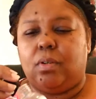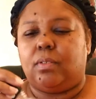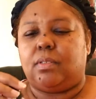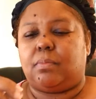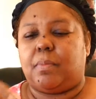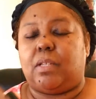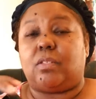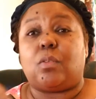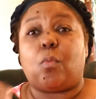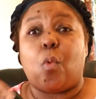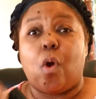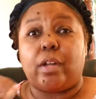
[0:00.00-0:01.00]
Smells
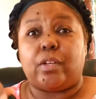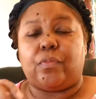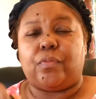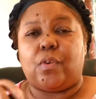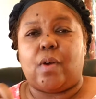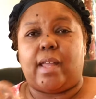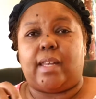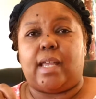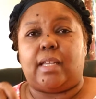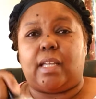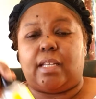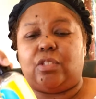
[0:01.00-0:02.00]
wonderful. And
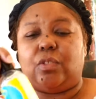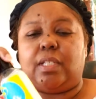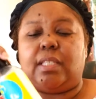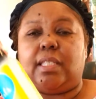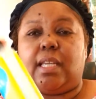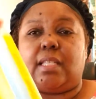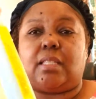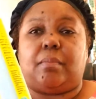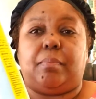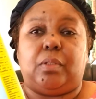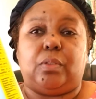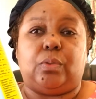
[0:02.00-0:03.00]
as you can see, it's a
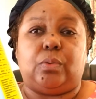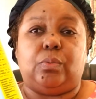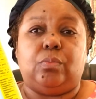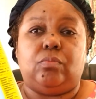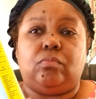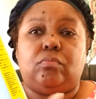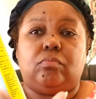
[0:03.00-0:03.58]
blue